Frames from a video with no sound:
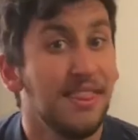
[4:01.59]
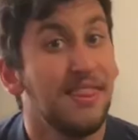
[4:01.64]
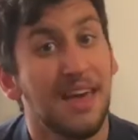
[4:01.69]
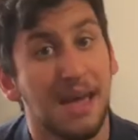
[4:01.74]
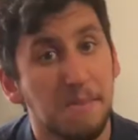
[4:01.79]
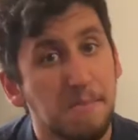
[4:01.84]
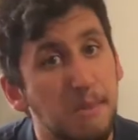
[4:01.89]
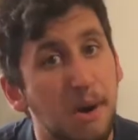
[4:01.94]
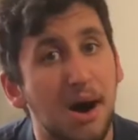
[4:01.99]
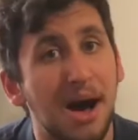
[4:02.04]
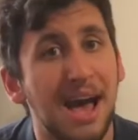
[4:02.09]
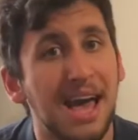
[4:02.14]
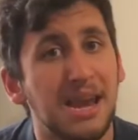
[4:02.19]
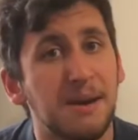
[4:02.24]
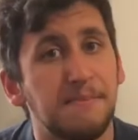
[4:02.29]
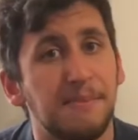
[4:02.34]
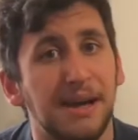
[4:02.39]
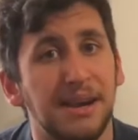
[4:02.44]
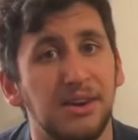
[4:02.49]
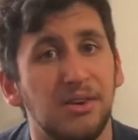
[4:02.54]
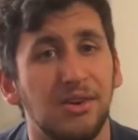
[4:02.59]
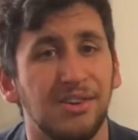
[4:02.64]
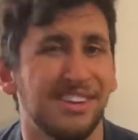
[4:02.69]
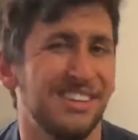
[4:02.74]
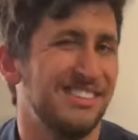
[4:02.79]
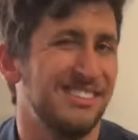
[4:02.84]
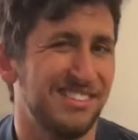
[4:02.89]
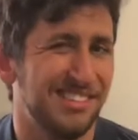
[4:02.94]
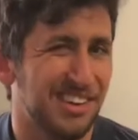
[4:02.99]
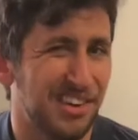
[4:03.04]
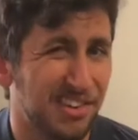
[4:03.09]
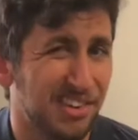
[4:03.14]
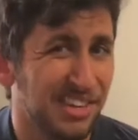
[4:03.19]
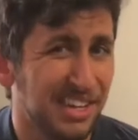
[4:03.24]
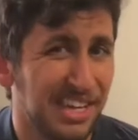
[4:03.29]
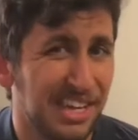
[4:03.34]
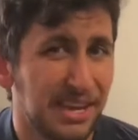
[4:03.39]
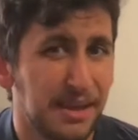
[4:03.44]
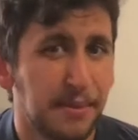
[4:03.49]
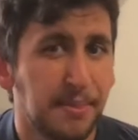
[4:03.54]
They might, but not
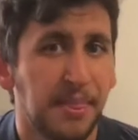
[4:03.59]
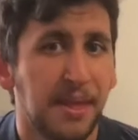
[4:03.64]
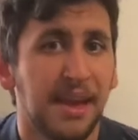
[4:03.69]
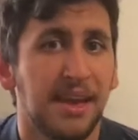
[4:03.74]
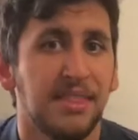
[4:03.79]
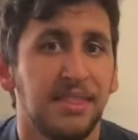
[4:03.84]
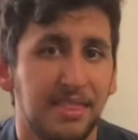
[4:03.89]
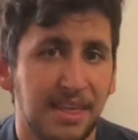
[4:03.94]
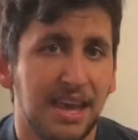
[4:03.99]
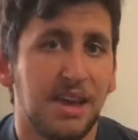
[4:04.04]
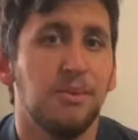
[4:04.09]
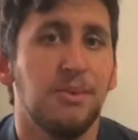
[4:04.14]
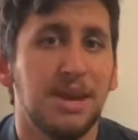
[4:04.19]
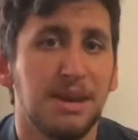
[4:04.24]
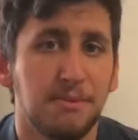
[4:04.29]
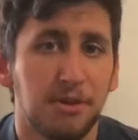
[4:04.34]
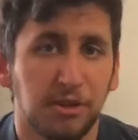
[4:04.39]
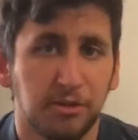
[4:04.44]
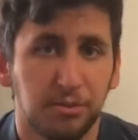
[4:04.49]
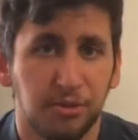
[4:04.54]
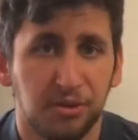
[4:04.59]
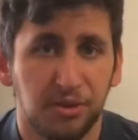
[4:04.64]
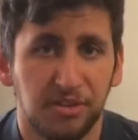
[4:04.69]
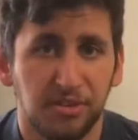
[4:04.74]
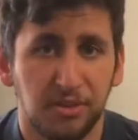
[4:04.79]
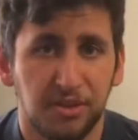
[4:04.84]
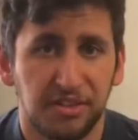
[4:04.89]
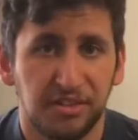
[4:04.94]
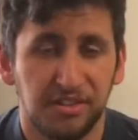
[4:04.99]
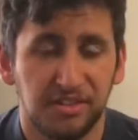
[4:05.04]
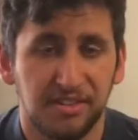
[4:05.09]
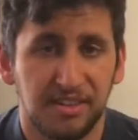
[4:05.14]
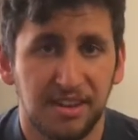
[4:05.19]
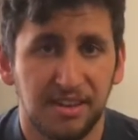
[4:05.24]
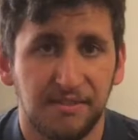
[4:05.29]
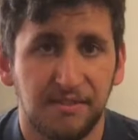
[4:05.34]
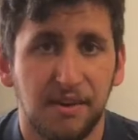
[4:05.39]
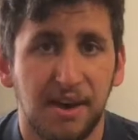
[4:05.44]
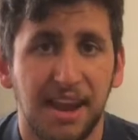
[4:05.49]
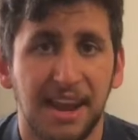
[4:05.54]
necessarily. They're where your multiple choice questions
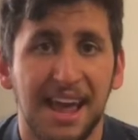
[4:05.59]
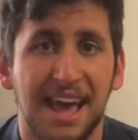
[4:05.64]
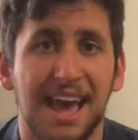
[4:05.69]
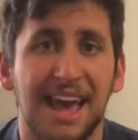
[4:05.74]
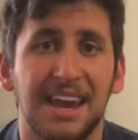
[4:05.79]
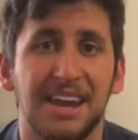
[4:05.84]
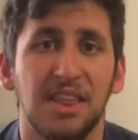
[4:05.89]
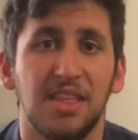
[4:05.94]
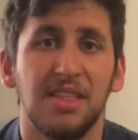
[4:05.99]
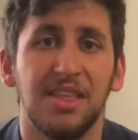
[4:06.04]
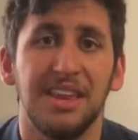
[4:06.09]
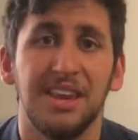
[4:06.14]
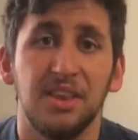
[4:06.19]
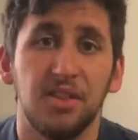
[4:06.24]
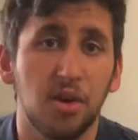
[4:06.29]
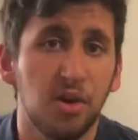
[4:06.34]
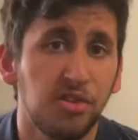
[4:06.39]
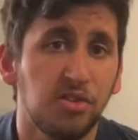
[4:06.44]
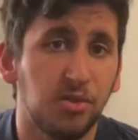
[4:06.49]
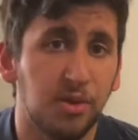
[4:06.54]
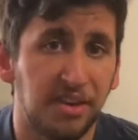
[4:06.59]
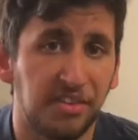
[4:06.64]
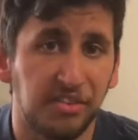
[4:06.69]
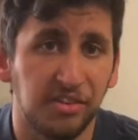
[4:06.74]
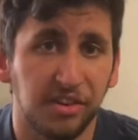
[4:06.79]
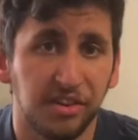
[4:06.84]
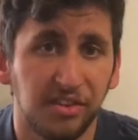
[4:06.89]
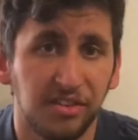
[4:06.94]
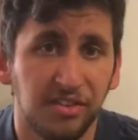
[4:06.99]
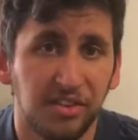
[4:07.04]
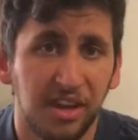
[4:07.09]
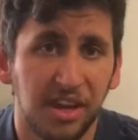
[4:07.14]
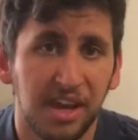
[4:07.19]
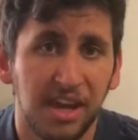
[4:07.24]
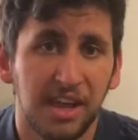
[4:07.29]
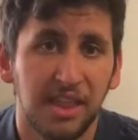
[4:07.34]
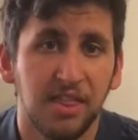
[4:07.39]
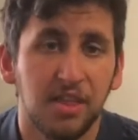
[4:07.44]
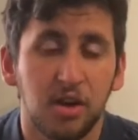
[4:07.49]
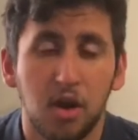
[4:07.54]
tend to find. And in those questions,
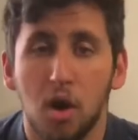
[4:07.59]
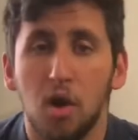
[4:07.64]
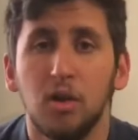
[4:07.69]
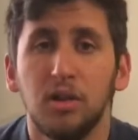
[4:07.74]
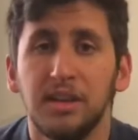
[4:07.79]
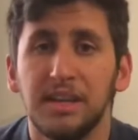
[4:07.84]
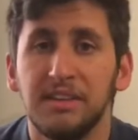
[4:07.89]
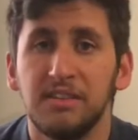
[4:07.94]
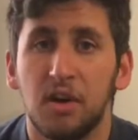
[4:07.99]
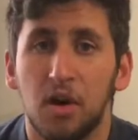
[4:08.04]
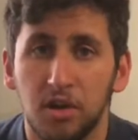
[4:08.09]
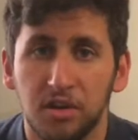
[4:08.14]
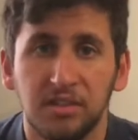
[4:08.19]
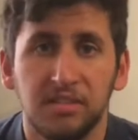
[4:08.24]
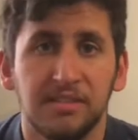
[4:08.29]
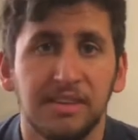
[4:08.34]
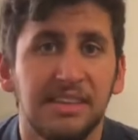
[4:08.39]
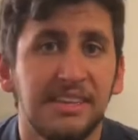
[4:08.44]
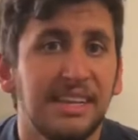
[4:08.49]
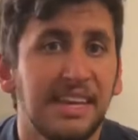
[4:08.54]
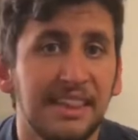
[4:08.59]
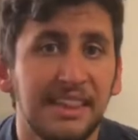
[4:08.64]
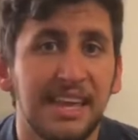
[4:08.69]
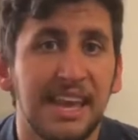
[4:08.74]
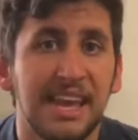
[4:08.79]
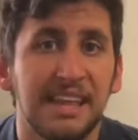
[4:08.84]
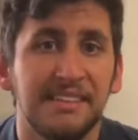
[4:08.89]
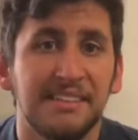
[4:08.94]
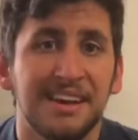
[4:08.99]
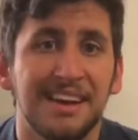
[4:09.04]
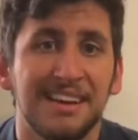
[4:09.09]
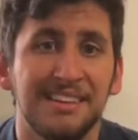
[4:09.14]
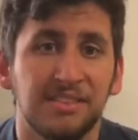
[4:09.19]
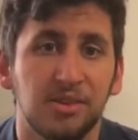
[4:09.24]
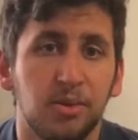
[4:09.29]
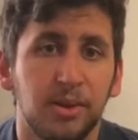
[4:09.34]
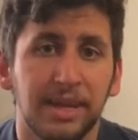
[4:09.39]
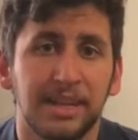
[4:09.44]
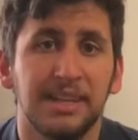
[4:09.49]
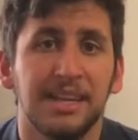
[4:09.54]
the goal is honestly to get the answer as
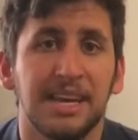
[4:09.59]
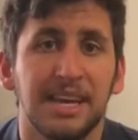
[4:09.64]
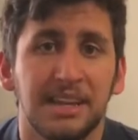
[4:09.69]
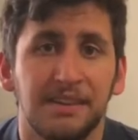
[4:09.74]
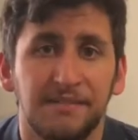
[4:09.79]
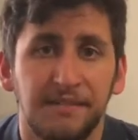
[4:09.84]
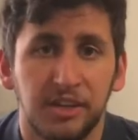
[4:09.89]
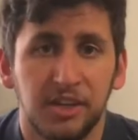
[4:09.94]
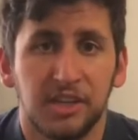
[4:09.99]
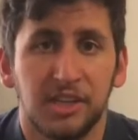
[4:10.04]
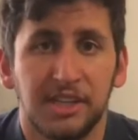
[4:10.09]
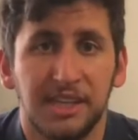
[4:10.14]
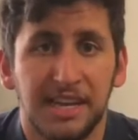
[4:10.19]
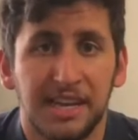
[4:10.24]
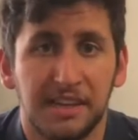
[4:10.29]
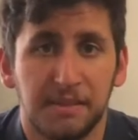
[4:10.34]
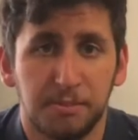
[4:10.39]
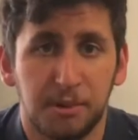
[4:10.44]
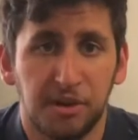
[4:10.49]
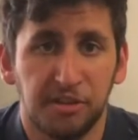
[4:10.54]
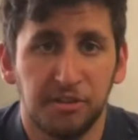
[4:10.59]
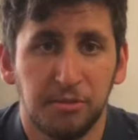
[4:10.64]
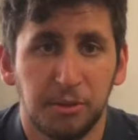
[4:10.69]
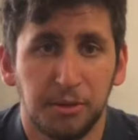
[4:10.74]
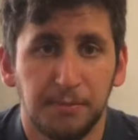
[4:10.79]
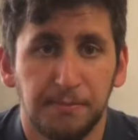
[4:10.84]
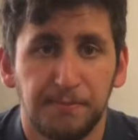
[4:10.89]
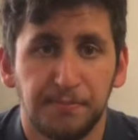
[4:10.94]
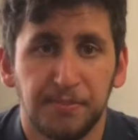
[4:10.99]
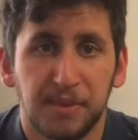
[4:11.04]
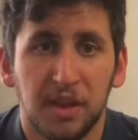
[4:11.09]
quickly and efficiently as possible.